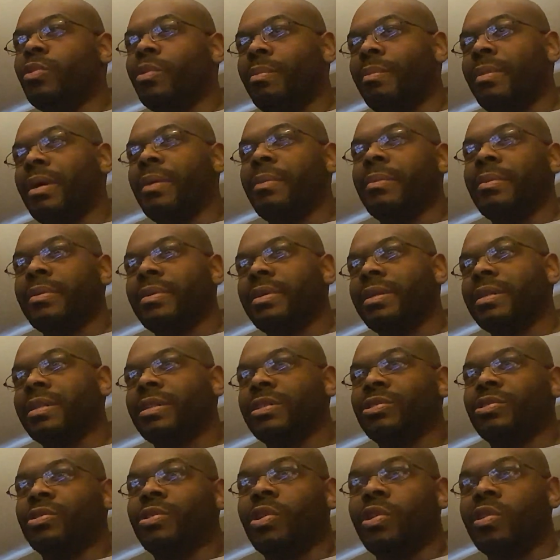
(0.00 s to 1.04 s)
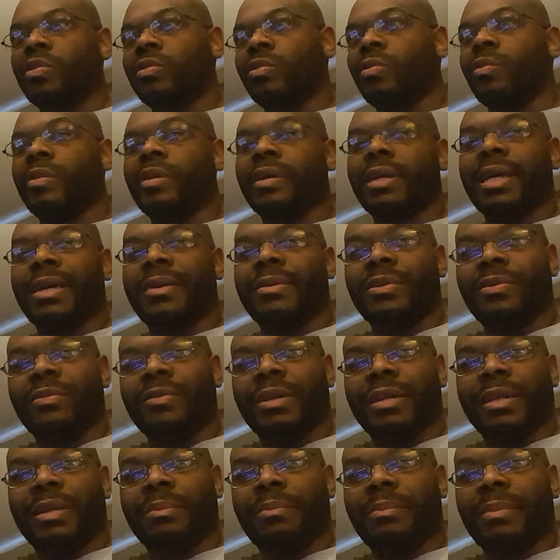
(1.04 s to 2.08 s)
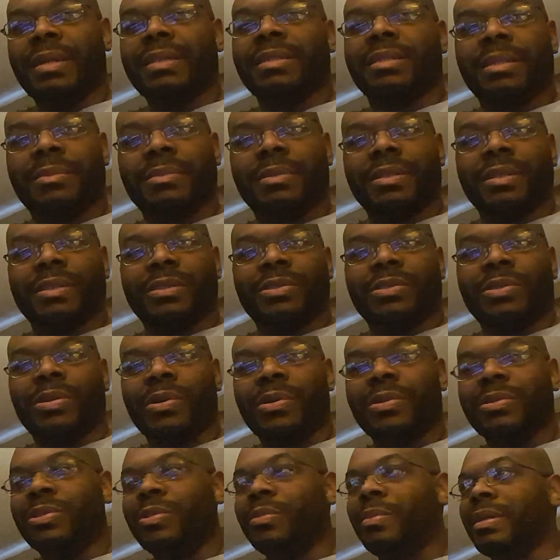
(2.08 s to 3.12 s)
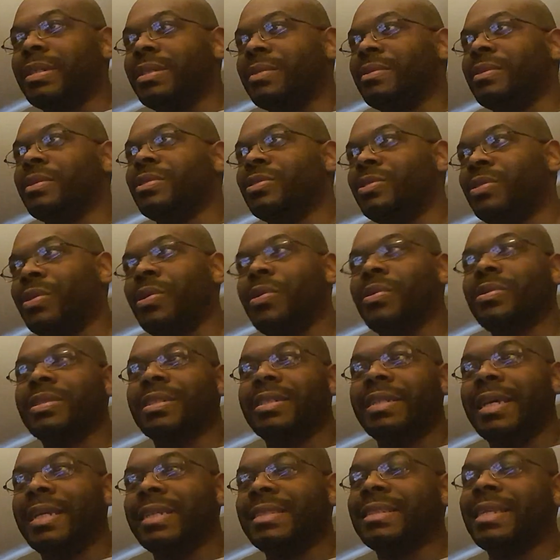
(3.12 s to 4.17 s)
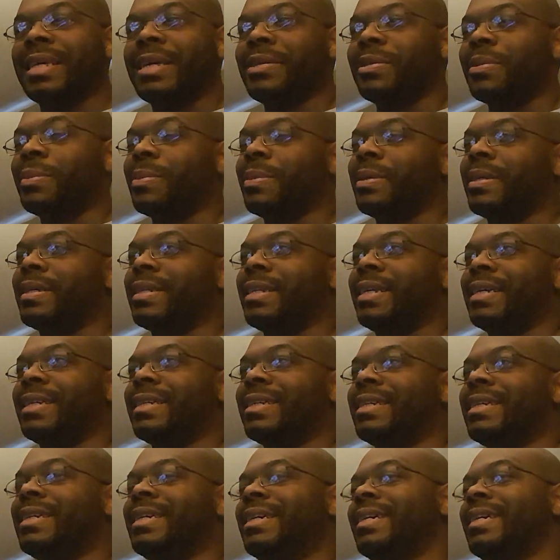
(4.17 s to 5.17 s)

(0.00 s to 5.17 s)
remember the controls for one game, and then mess up the control. You mess up the controls the next game you play. Like,